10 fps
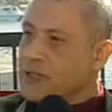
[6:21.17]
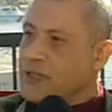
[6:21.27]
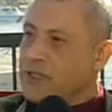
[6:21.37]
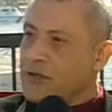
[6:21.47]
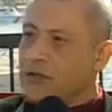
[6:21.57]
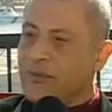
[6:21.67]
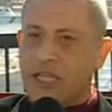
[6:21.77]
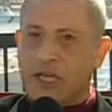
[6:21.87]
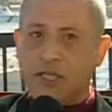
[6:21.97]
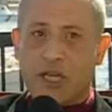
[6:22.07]
There is no
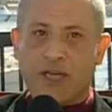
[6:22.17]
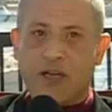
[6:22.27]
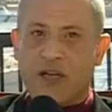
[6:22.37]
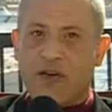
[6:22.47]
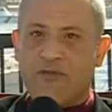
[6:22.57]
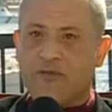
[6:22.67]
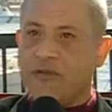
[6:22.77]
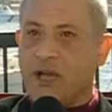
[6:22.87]
limitation of